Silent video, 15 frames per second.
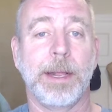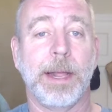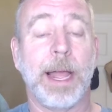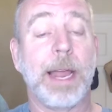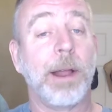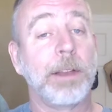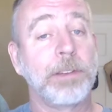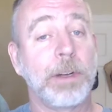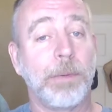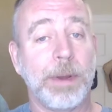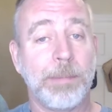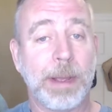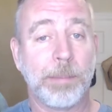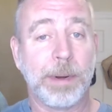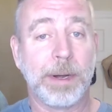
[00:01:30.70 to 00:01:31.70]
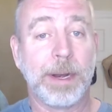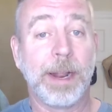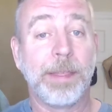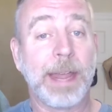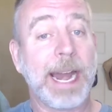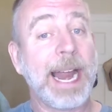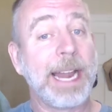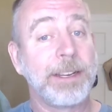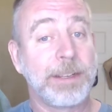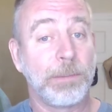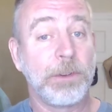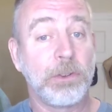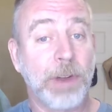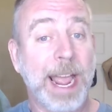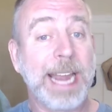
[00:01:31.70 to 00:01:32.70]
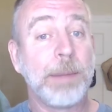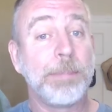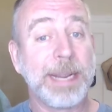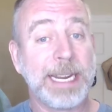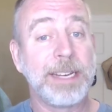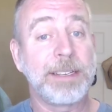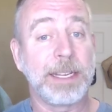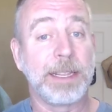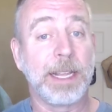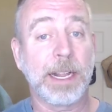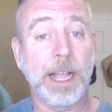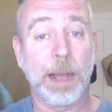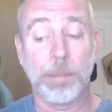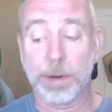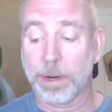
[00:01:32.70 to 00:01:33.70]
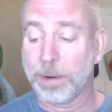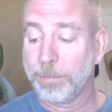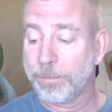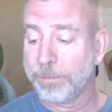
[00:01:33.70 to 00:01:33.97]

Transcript: I also remembered that I had some dried beans in the cupboard.